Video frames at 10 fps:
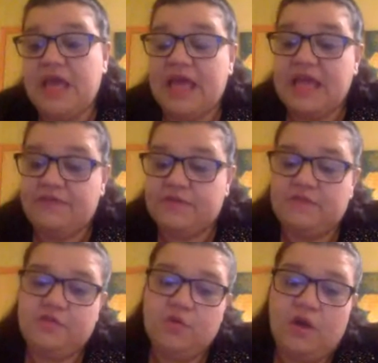even if
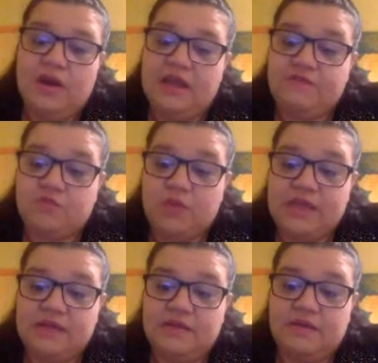you are left wing